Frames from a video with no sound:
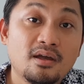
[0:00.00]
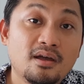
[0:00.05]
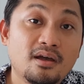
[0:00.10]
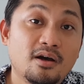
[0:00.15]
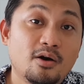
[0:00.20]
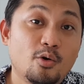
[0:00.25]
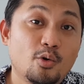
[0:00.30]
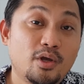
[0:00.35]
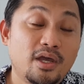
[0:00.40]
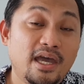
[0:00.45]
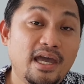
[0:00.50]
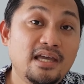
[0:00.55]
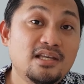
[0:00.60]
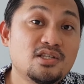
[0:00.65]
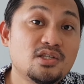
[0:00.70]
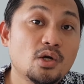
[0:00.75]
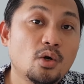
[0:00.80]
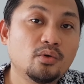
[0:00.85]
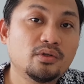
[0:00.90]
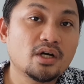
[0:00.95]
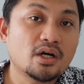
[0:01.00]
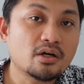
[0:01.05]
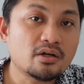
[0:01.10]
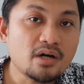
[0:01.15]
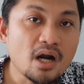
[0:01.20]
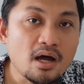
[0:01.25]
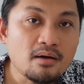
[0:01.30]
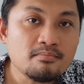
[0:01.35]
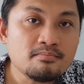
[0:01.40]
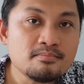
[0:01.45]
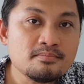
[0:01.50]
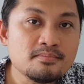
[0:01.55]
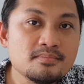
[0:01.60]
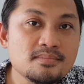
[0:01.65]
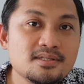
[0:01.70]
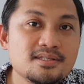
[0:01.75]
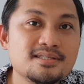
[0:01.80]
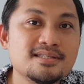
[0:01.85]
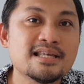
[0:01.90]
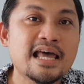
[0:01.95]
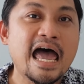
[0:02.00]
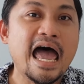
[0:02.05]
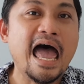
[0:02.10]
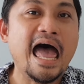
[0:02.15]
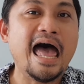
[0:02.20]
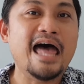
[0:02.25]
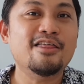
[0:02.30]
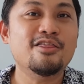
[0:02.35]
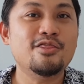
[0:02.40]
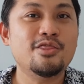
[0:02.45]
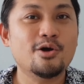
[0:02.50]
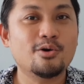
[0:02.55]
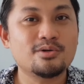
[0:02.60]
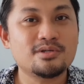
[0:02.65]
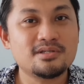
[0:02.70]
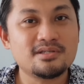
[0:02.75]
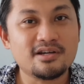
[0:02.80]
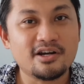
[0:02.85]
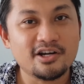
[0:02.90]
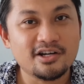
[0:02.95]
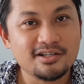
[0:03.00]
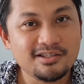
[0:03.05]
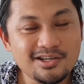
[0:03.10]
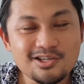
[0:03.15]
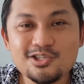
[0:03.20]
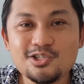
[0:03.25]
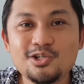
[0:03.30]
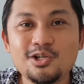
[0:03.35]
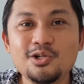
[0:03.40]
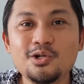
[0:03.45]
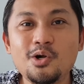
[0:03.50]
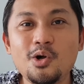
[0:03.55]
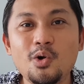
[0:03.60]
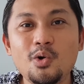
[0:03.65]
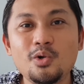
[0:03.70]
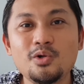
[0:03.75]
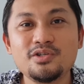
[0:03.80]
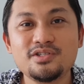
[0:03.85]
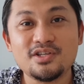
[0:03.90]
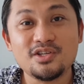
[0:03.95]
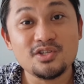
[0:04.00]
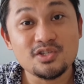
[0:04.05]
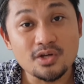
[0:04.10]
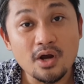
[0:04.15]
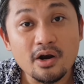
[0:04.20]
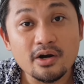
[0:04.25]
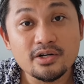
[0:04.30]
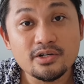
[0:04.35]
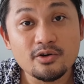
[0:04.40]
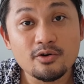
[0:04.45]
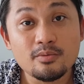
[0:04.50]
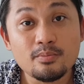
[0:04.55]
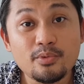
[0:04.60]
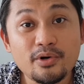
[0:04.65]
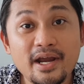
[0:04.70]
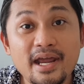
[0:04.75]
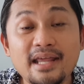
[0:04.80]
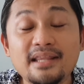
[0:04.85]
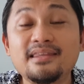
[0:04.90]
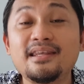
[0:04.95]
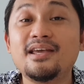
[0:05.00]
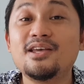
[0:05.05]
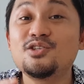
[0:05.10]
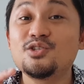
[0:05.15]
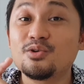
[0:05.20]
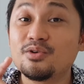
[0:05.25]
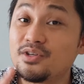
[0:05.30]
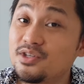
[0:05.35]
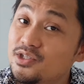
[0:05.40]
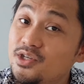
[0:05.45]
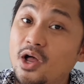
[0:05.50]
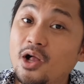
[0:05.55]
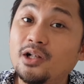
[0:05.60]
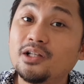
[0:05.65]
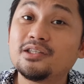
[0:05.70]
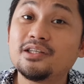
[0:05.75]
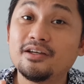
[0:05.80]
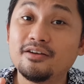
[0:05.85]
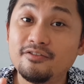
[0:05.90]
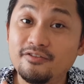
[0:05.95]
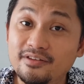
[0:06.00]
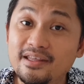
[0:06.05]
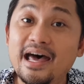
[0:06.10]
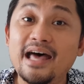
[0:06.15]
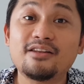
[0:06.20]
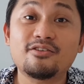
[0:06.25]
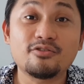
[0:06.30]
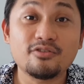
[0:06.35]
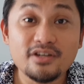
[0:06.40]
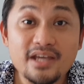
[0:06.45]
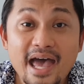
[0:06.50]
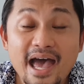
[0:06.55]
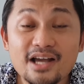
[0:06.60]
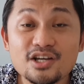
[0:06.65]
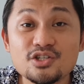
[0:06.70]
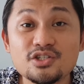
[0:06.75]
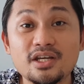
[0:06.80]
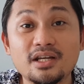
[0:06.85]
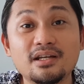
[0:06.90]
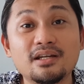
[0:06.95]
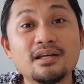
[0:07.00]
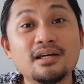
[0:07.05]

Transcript: Okay, so the crumbs and those artisanal holes in sourdough bread is a result of that reaction.